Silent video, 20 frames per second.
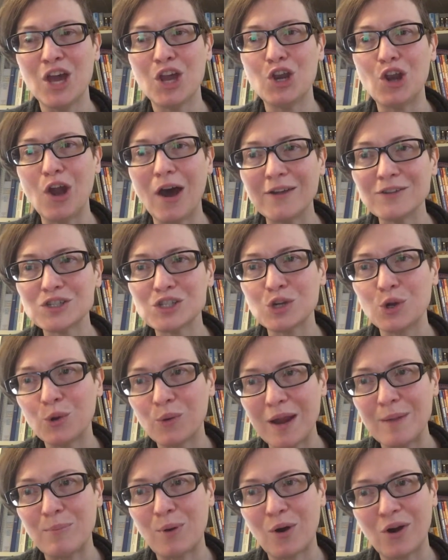not so
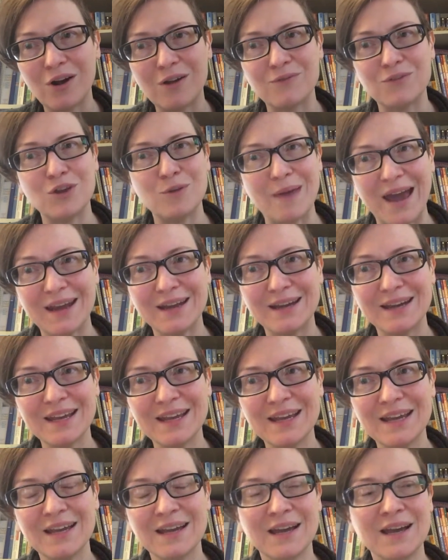great part of
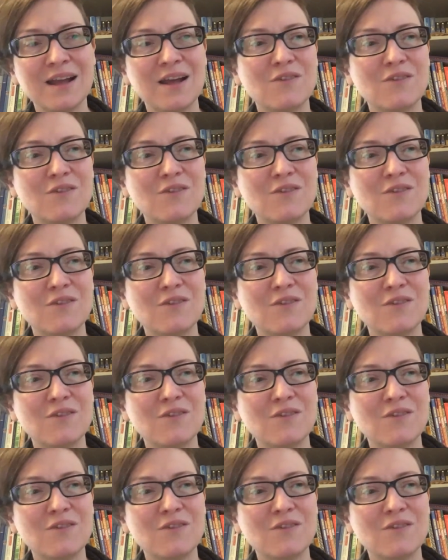humanity